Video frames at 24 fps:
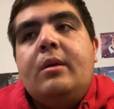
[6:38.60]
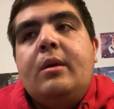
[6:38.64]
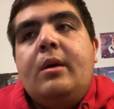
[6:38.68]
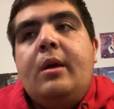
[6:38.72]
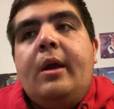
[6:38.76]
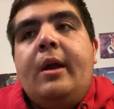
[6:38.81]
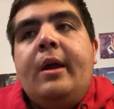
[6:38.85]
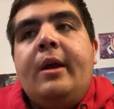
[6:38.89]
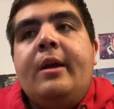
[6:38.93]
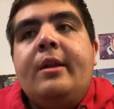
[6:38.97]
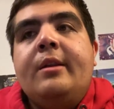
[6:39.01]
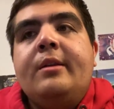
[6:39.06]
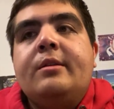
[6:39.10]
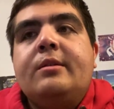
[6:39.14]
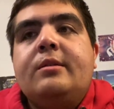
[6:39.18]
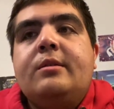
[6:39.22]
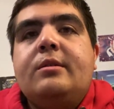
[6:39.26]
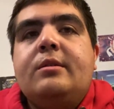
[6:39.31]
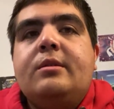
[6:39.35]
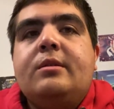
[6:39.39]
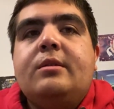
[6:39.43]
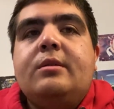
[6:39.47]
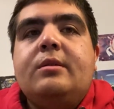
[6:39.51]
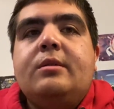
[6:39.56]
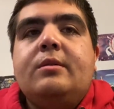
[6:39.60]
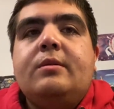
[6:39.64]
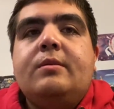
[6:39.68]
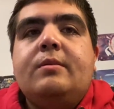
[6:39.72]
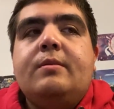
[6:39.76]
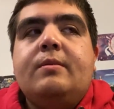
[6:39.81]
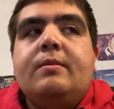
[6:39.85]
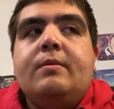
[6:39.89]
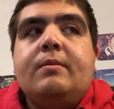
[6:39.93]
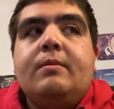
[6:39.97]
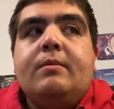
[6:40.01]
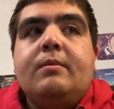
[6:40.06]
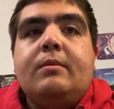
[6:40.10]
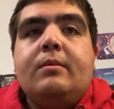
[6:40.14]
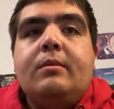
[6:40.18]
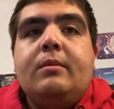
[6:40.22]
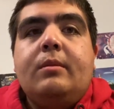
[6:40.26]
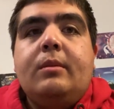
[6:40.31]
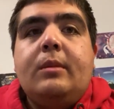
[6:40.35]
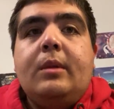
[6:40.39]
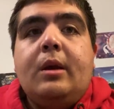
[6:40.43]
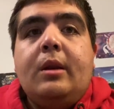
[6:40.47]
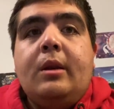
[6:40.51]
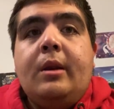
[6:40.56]
And
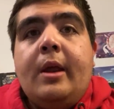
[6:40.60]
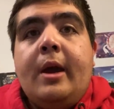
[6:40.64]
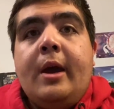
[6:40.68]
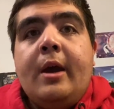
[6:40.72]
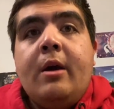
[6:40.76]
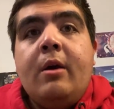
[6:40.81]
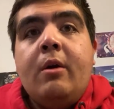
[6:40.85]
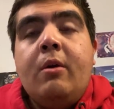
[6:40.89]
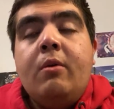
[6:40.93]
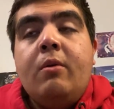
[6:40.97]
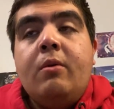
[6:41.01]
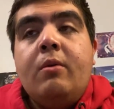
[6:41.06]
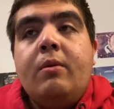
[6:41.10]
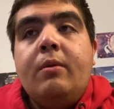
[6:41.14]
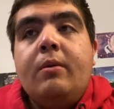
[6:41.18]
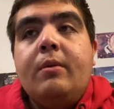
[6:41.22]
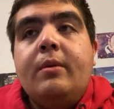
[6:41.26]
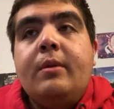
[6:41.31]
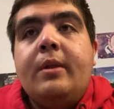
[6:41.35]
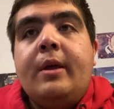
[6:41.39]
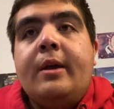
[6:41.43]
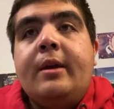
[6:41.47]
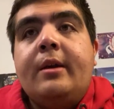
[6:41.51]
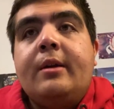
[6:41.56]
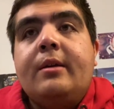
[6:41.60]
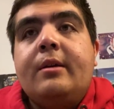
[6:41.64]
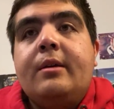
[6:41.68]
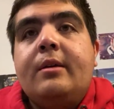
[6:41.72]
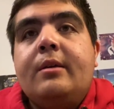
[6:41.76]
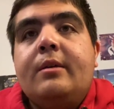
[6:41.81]
now, like,